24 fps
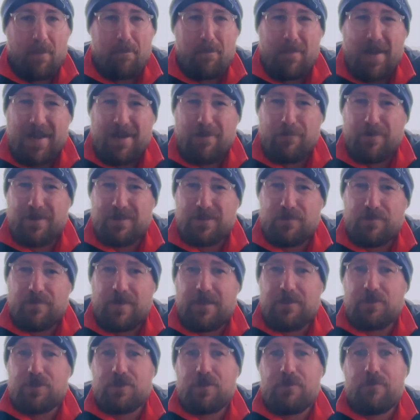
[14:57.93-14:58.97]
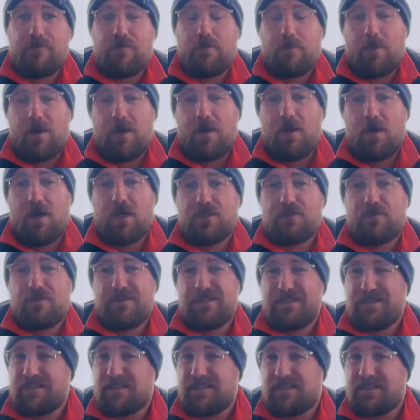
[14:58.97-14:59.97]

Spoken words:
main reservation from my last visit to